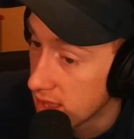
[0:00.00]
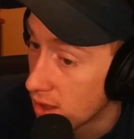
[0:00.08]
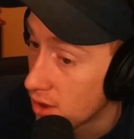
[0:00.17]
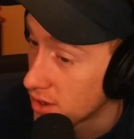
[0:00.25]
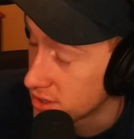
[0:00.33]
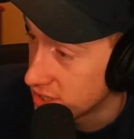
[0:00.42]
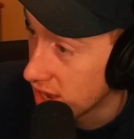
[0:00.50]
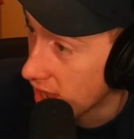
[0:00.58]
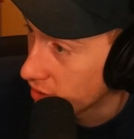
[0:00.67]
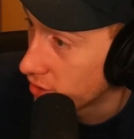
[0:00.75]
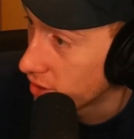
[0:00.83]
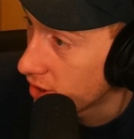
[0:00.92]
like, oh, shit, I
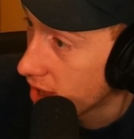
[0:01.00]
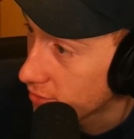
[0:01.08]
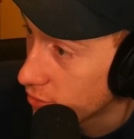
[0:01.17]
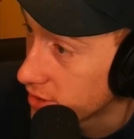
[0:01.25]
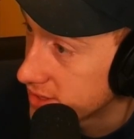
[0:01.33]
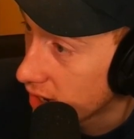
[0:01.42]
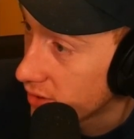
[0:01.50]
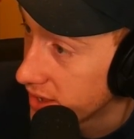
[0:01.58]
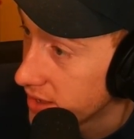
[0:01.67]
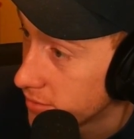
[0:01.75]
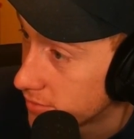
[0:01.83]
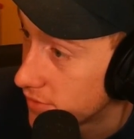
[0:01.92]
got I got to tell
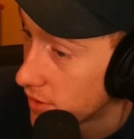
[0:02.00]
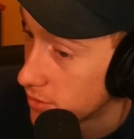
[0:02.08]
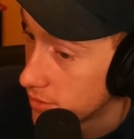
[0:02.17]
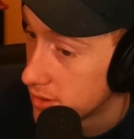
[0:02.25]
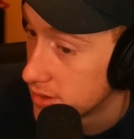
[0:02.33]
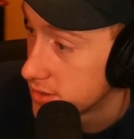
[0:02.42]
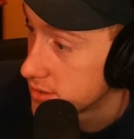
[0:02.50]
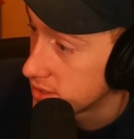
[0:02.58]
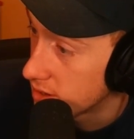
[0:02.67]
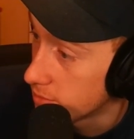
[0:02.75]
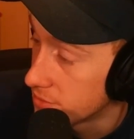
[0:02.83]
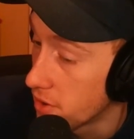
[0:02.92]
the info. She
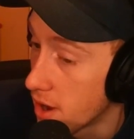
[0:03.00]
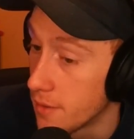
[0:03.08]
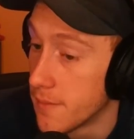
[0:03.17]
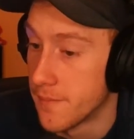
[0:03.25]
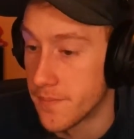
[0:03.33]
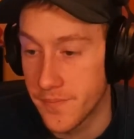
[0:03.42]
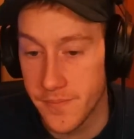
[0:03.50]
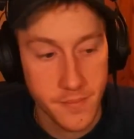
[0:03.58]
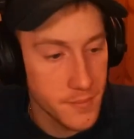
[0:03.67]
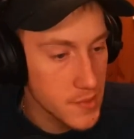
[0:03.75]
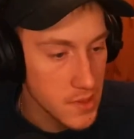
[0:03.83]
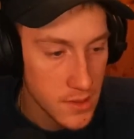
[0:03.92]
comes round.
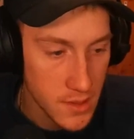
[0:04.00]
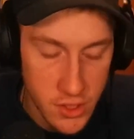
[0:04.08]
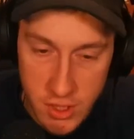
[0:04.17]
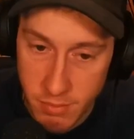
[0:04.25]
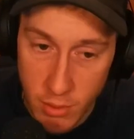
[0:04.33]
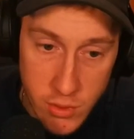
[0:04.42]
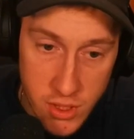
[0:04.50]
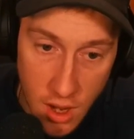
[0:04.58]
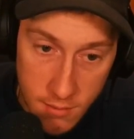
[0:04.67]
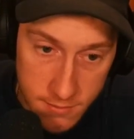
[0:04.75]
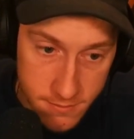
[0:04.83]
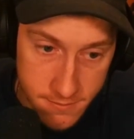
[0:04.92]
She pulls
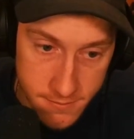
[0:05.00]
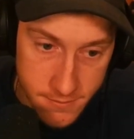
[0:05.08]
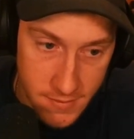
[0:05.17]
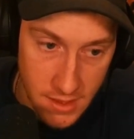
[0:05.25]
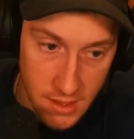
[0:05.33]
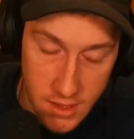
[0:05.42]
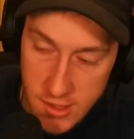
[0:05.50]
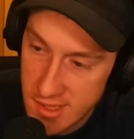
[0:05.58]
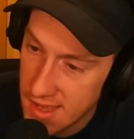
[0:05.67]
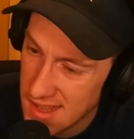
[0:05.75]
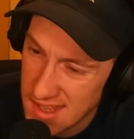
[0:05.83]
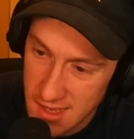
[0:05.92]
up. She
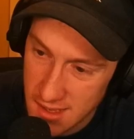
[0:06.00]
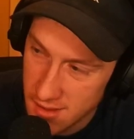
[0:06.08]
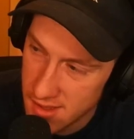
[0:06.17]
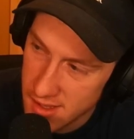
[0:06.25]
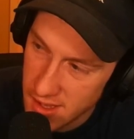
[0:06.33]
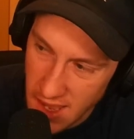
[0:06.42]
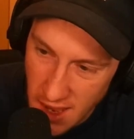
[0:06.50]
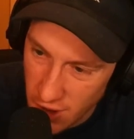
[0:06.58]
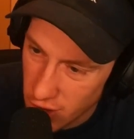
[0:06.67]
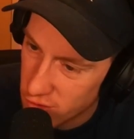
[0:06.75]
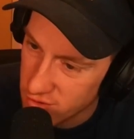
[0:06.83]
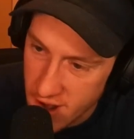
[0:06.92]
gets here in a
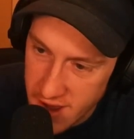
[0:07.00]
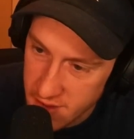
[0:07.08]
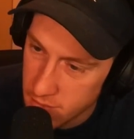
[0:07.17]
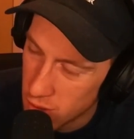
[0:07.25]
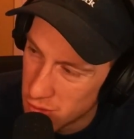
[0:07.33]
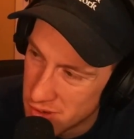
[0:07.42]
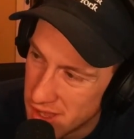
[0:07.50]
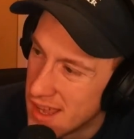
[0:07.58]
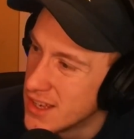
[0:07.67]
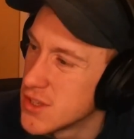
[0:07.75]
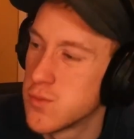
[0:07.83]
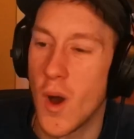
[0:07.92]
great mood.
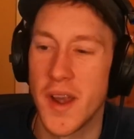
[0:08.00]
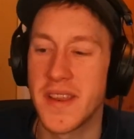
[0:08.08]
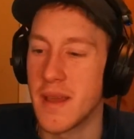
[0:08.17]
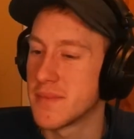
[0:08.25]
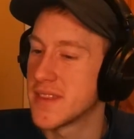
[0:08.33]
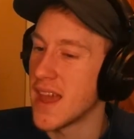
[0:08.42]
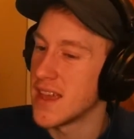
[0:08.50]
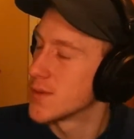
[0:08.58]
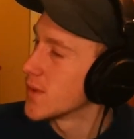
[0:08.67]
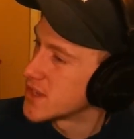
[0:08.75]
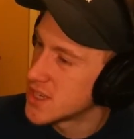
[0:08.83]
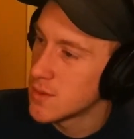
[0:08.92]
Just one of them days
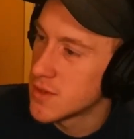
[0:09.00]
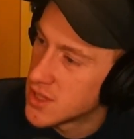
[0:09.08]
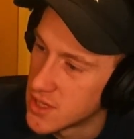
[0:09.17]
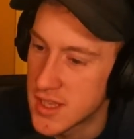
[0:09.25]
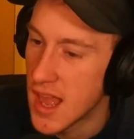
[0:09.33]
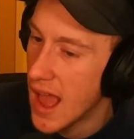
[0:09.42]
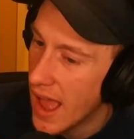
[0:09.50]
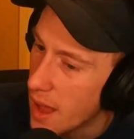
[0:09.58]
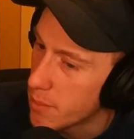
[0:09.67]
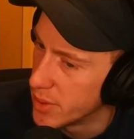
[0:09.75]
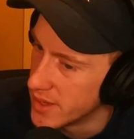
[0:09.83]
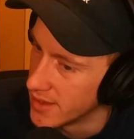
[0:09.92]
where she was just
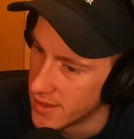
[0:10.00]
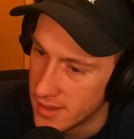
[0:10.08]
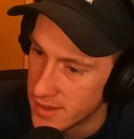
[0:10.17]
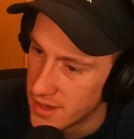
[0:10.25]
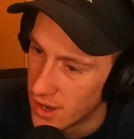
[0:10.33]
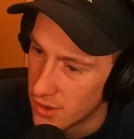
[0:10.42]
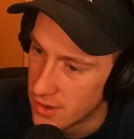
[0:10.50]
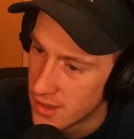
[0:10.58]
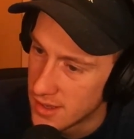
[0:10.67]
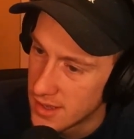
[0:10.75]
happy, you know?